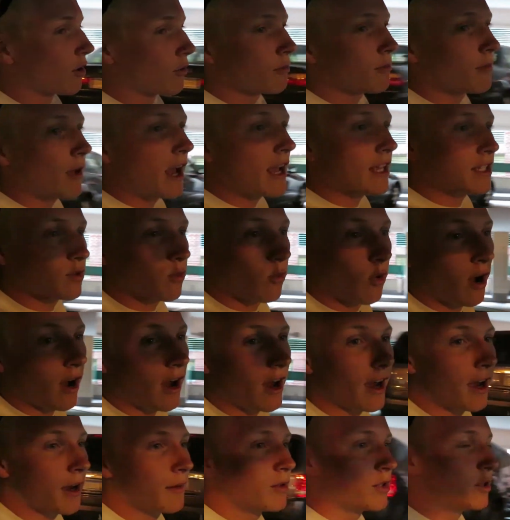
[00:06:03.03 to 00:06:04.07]
Don't ask
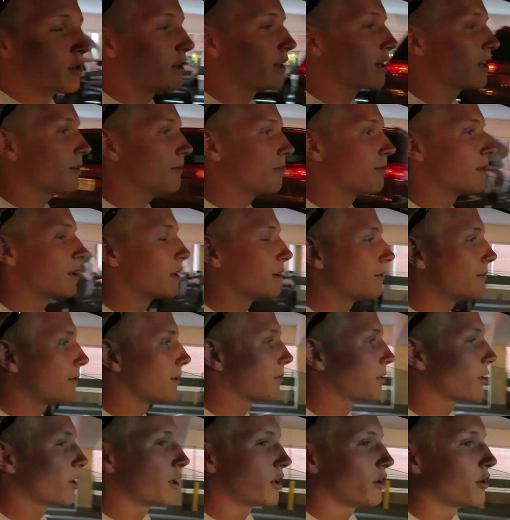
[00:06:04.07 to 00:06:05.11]
why I'm doing it, but
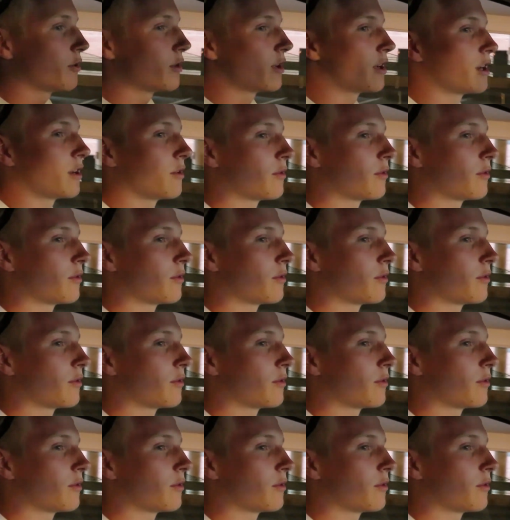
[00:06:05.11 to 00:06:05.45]
I'm gonna do it